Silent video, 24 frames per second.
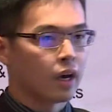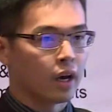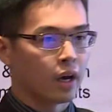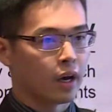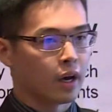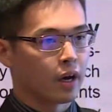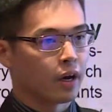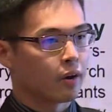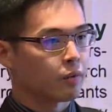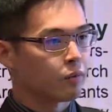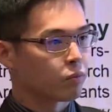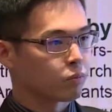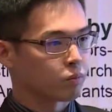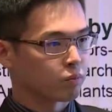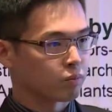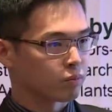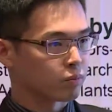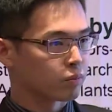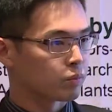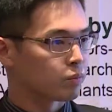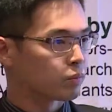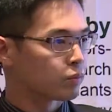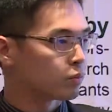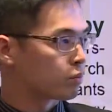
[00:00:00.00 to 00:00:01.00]
and
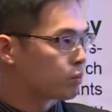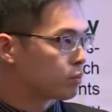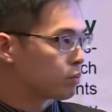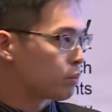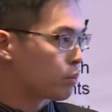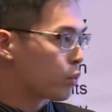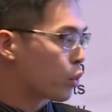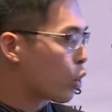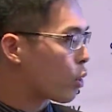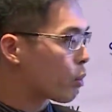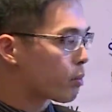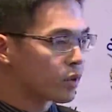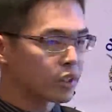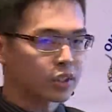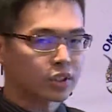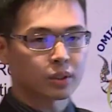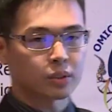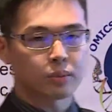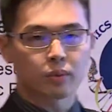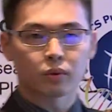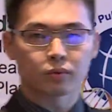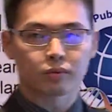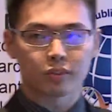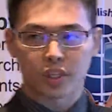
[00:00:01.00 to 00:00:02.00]
probably
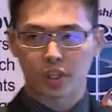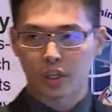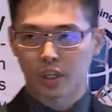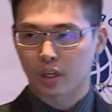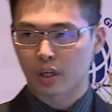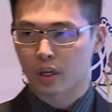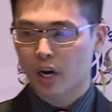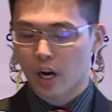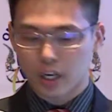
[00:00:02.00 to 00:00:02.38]
some of the